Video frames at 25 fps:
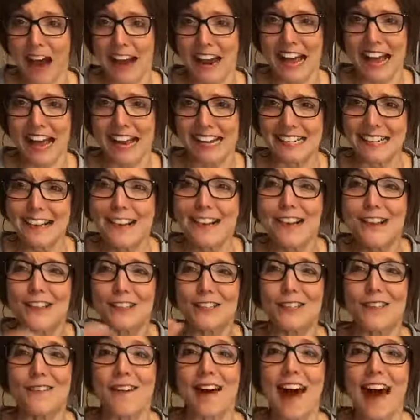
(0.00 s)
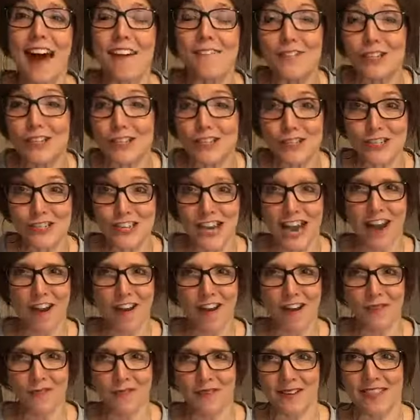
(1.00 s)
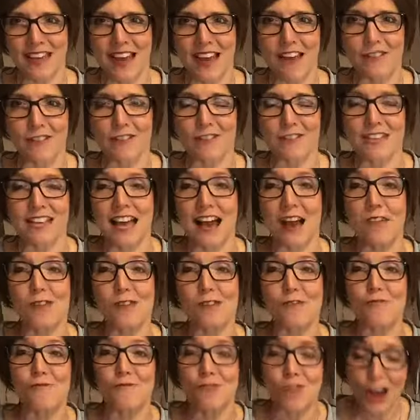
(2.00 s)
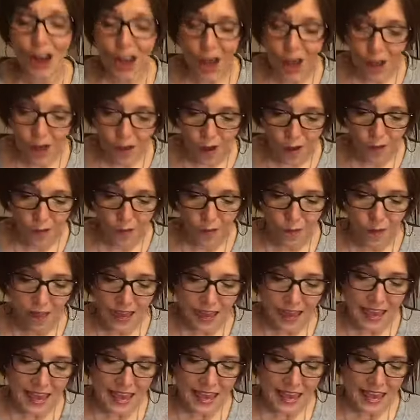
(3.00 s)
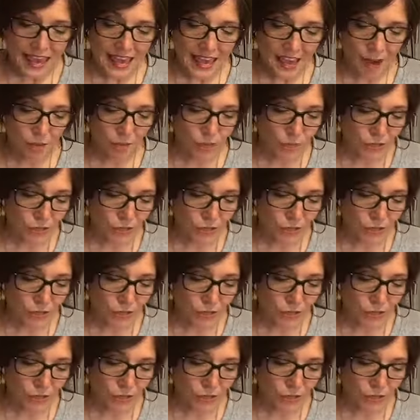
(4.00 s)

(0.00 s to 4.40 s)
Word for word: it. You have to share it with others, how you know him.